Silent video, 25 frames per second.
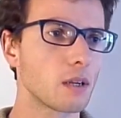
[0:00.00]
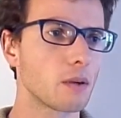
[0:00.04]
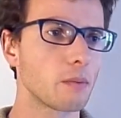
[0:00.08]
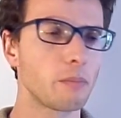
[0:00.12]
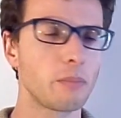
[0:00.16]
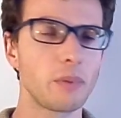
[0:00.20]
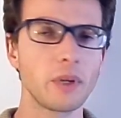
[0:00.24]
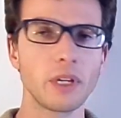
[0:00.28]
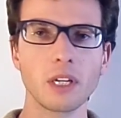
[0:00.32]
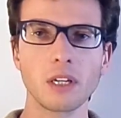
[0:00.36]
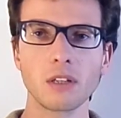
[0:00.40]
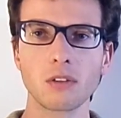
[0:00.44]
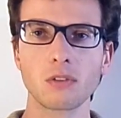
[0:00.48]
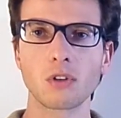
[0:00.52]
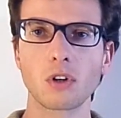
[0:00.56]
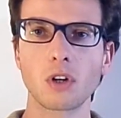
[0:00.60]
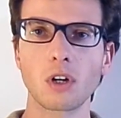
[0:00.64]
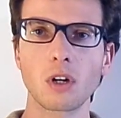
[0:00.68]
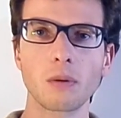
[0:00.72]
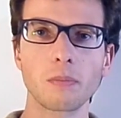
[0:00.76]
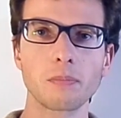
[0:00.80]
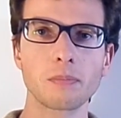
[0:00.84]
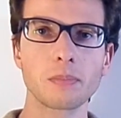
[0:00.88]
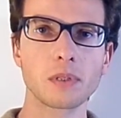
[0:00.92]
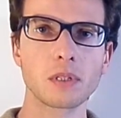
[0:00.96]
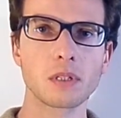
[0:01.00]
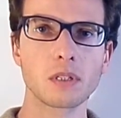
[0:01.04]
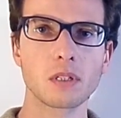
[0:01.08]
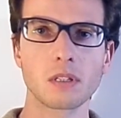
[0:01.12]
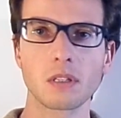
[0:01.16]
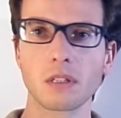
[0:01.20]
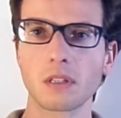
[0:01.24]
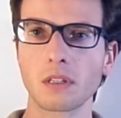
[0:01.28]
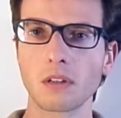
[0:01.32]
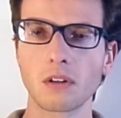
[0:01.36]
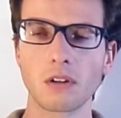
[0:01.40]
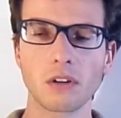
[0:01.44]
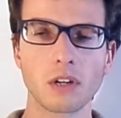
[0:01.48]
big
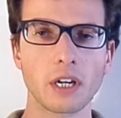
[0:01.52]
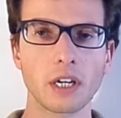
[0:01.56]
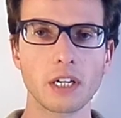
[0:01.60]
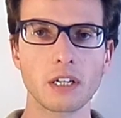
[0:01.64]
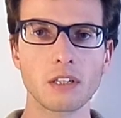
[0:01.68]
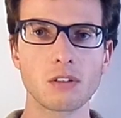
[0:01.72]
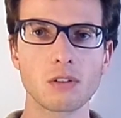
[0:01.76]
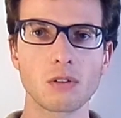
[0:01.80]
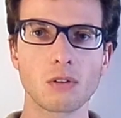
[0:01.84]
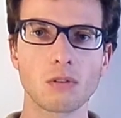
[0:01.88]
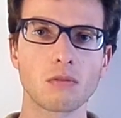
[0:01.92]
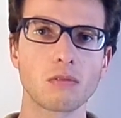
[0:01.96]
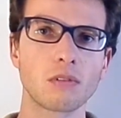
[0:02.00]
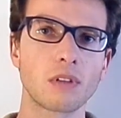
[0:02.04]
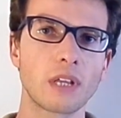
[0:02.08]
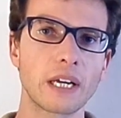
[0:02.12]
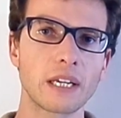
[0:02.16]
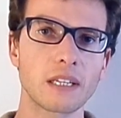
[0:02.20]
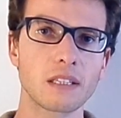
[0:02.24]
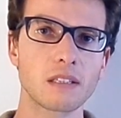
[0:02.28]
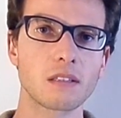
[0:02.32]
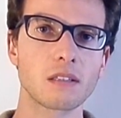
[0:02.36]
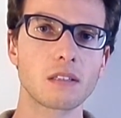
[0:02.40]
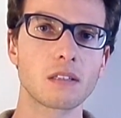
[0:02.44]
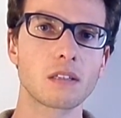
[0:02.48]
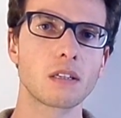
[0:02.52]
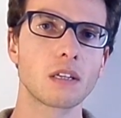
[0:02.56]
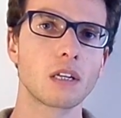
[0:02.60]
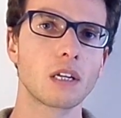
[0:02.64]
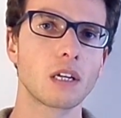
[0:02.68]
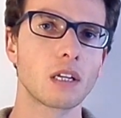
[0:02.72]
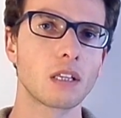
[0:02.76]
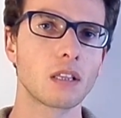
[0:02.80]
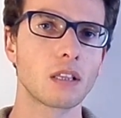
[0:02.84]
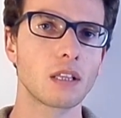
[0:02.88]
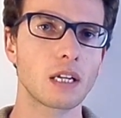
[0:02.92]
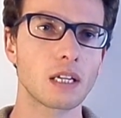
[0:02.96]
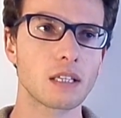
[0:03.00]
drops, okay? So
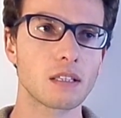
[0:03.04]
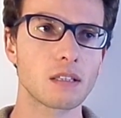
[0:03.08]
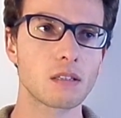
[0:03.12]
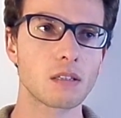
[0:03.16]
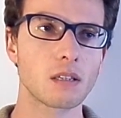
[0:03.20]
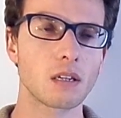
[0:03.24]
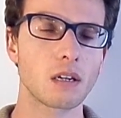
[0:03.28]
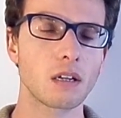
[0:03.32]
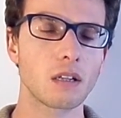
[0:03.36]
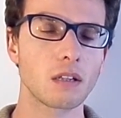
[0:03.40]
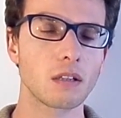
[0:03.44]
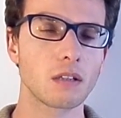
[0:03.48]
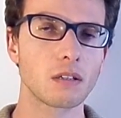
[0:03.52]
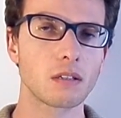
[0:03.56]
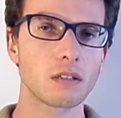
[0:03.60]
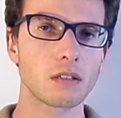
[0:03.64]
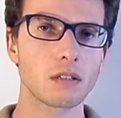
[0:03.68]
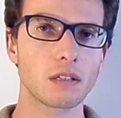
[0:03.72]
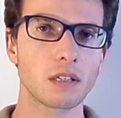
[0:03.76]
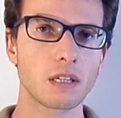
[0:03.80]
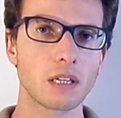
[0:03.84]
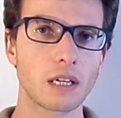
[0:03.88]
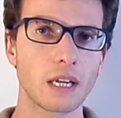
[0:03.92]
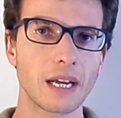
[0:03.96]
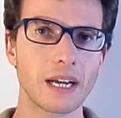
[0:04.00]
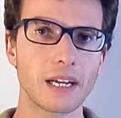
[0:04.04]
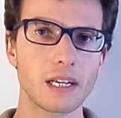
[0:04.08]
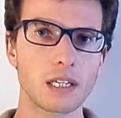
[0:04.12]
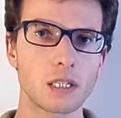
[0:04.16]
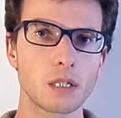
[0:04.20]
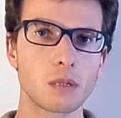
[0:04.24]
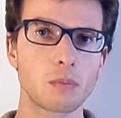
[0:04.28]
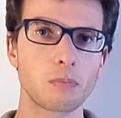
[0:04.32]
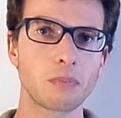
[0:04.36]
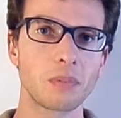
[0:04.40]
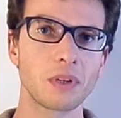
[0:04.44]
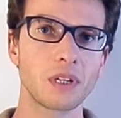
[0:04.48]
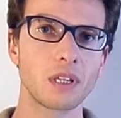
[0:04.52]
that's all high
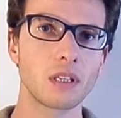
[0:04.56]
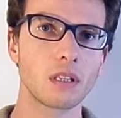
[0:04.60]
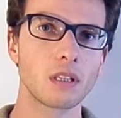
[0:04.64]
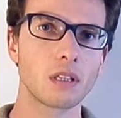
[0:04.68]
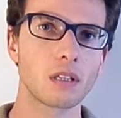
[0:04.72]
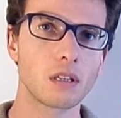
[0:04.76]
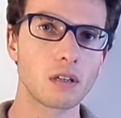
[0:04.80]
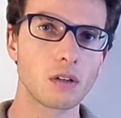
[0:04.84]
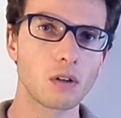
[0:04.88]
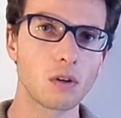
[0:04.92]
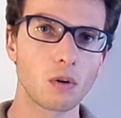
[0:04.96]
speed